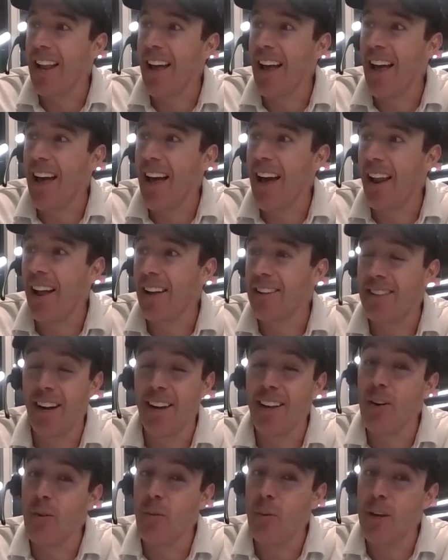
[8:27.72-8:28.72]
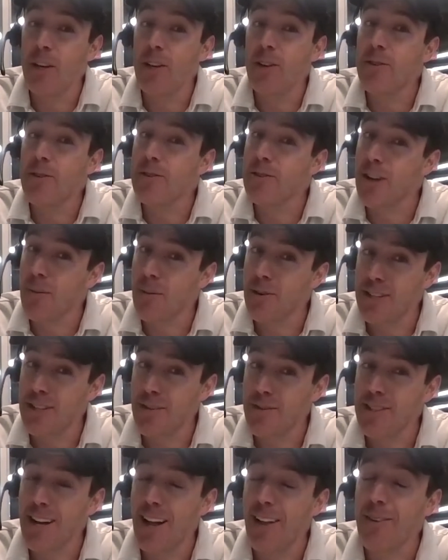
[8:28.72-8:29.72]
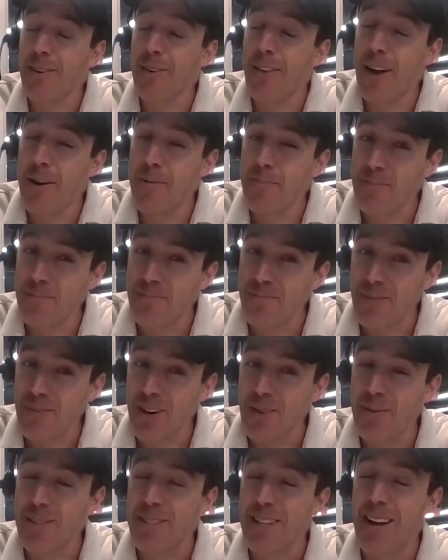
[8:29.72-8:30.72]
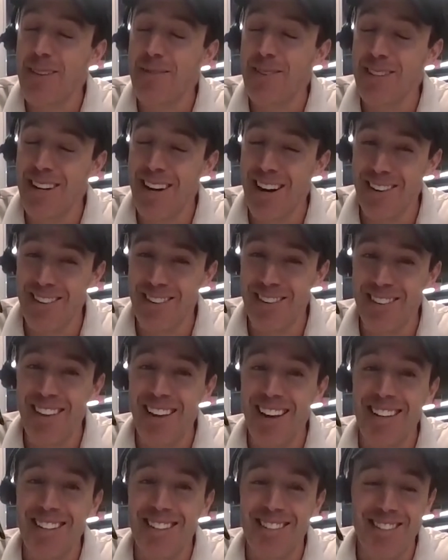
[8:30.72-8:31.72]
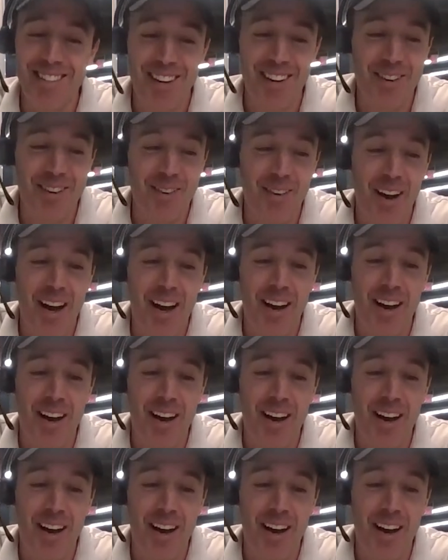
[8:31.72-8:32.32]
And I'll tell you, we used almost every dollar of that. Almost every dollar of that. So